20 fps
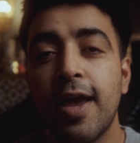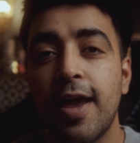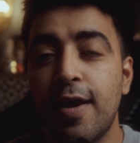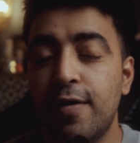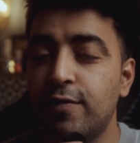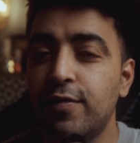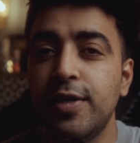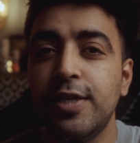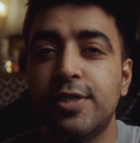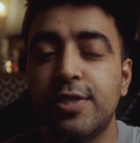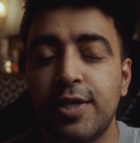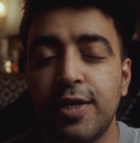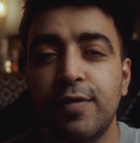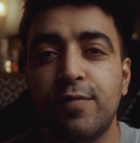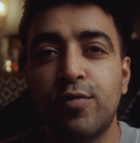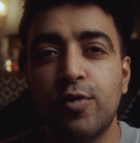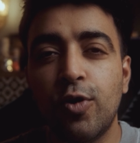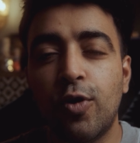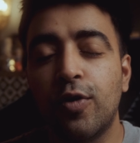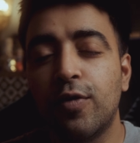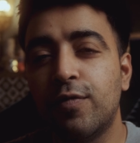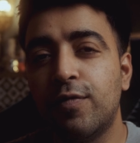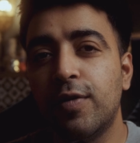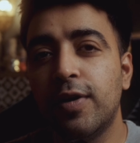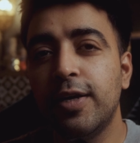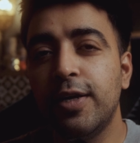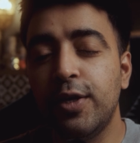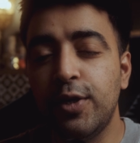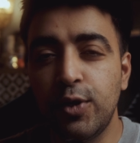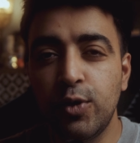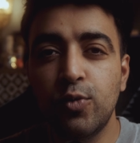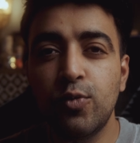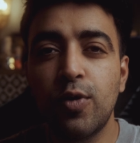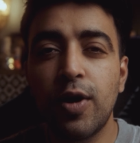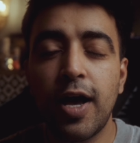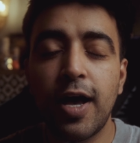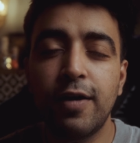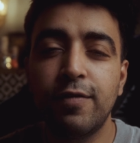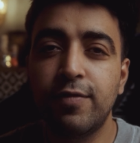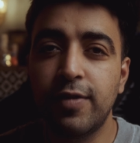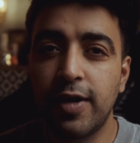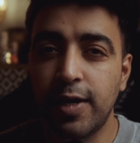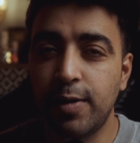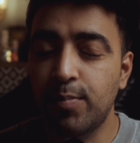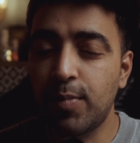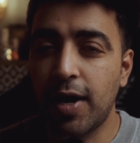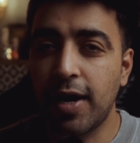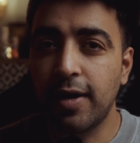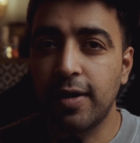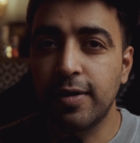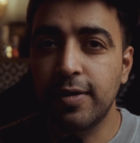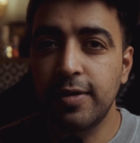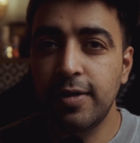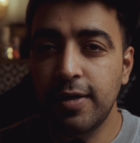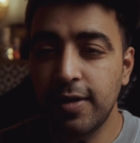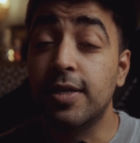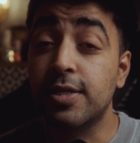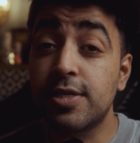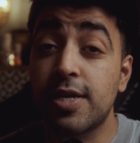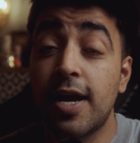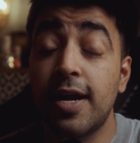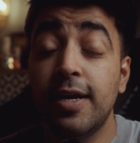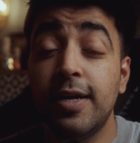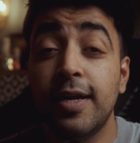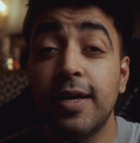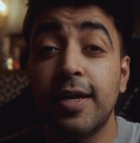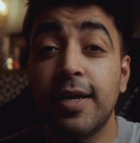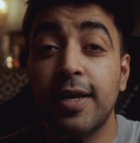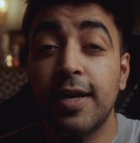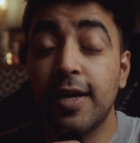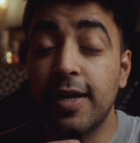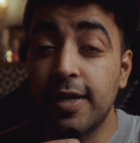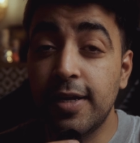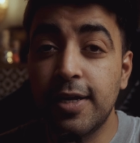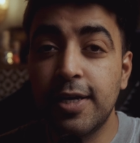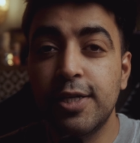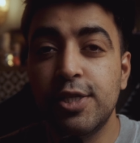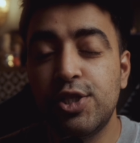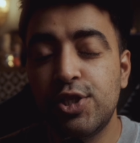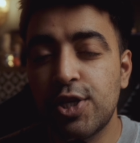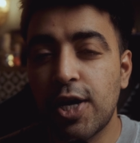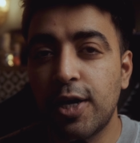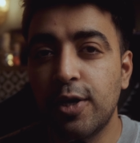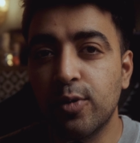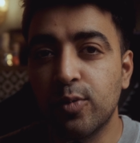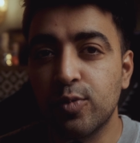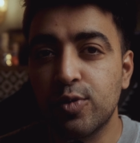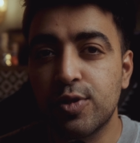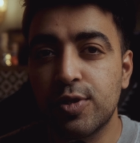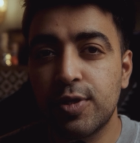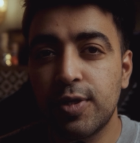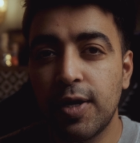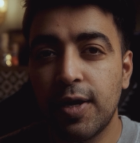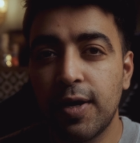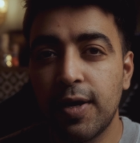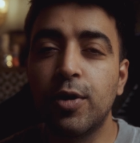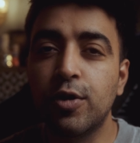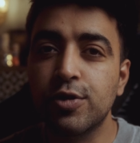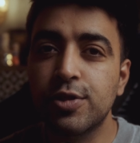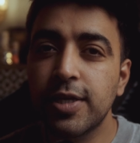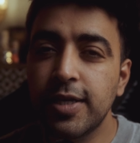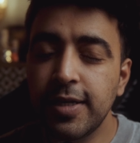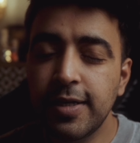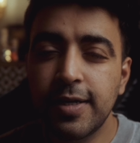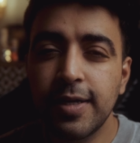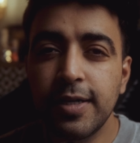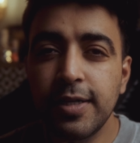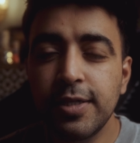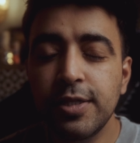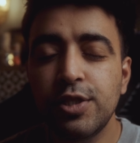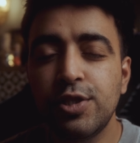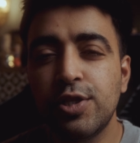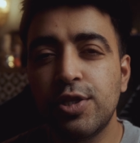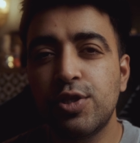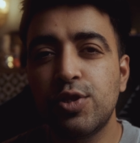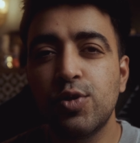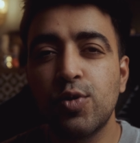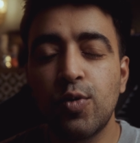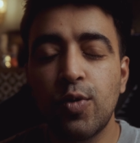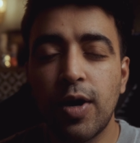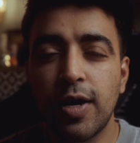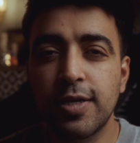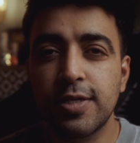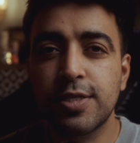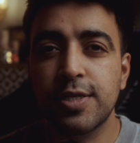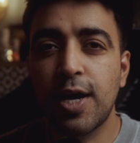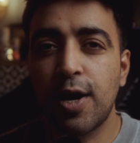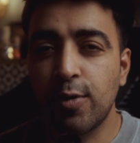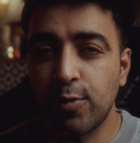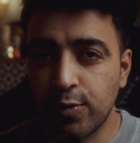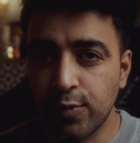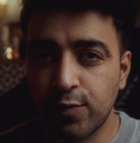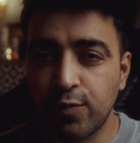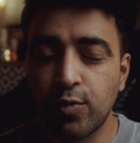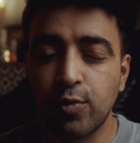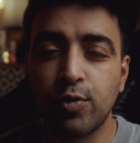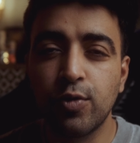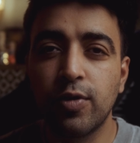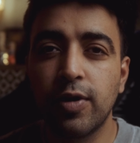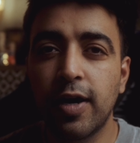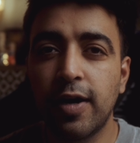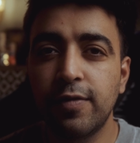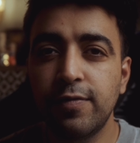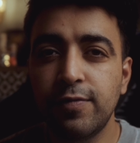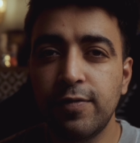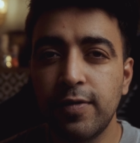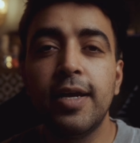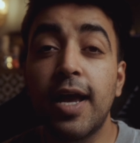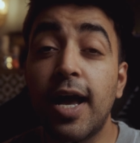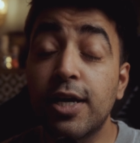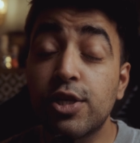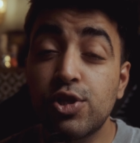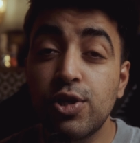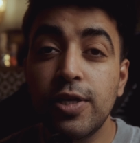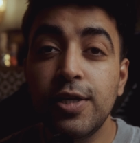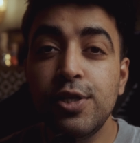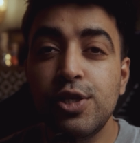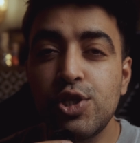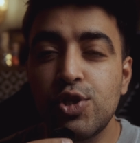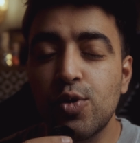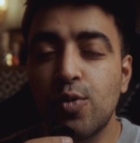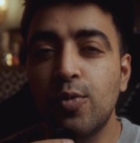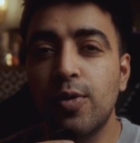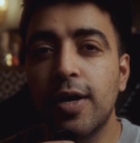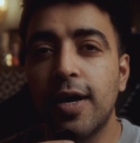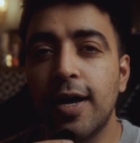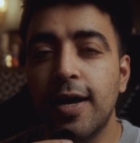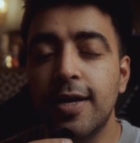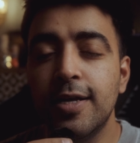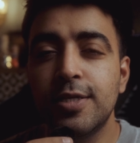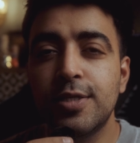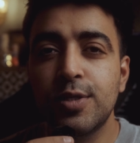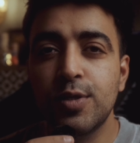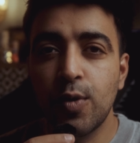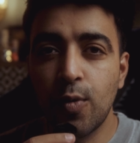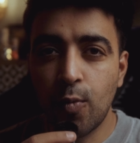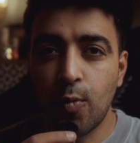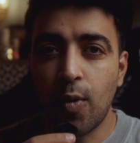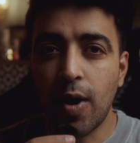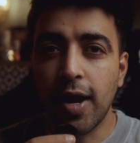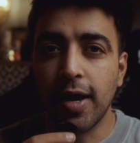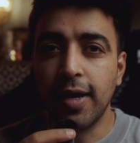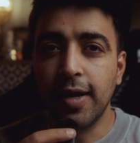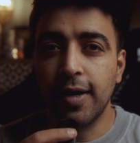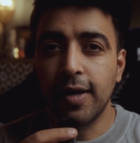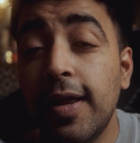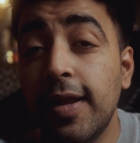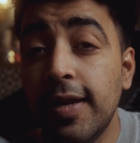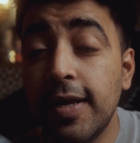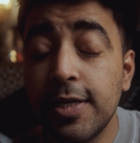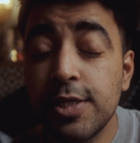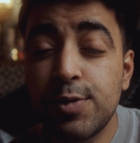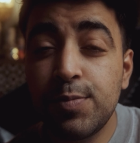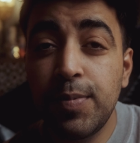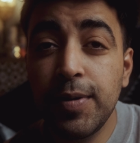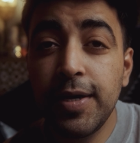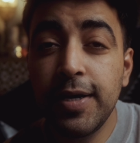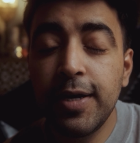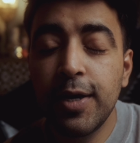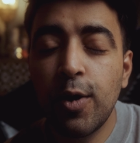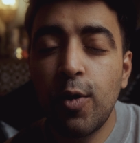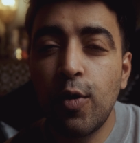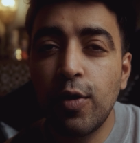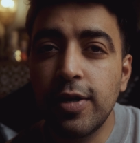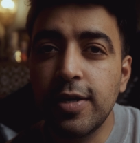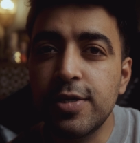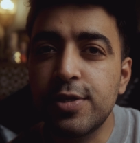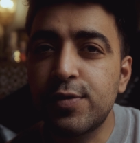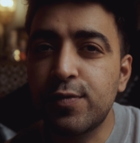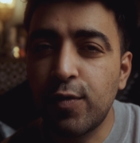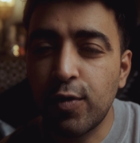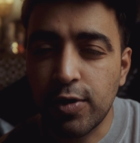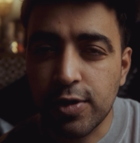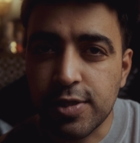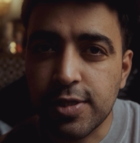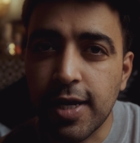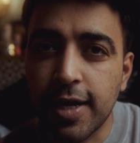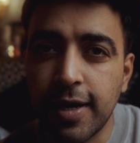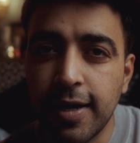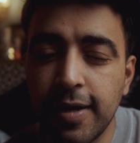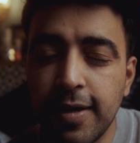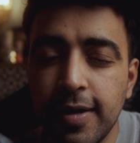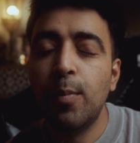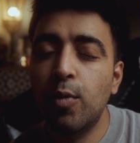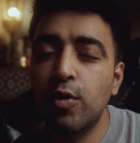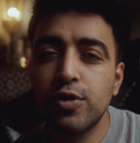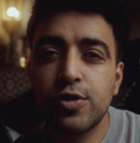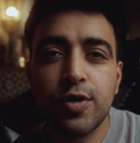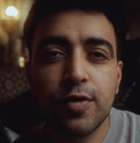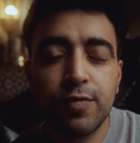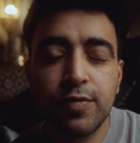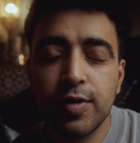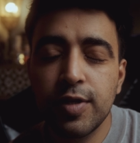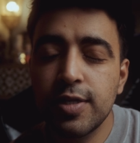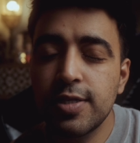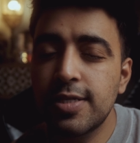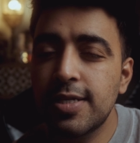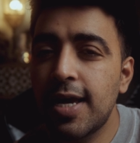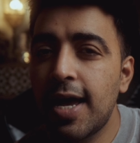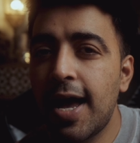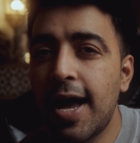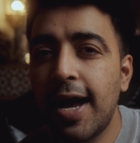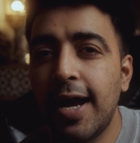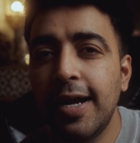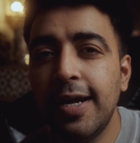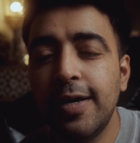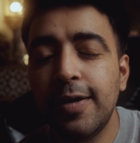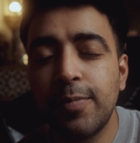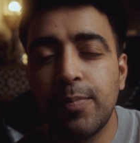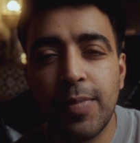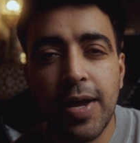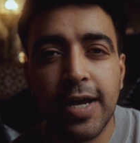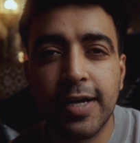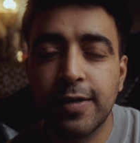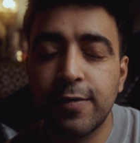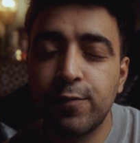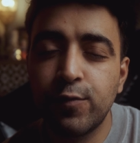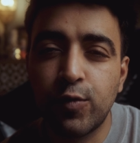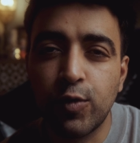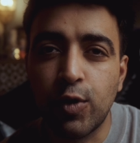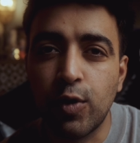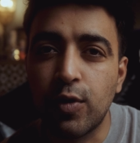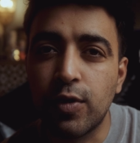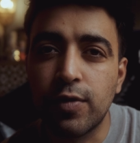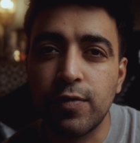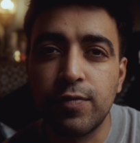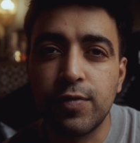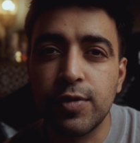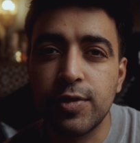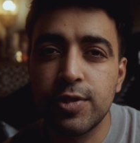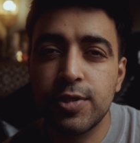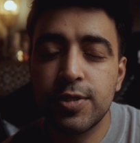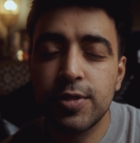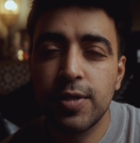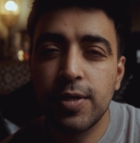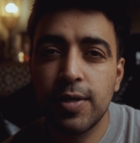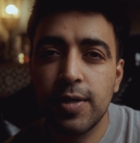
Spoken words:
Every street photographer you have admired, they're standing in his shadows. Because he didn't just show us how to photograph, he actually showed us why. Let's be honest for a second. Most of us aren't Magnum photographers.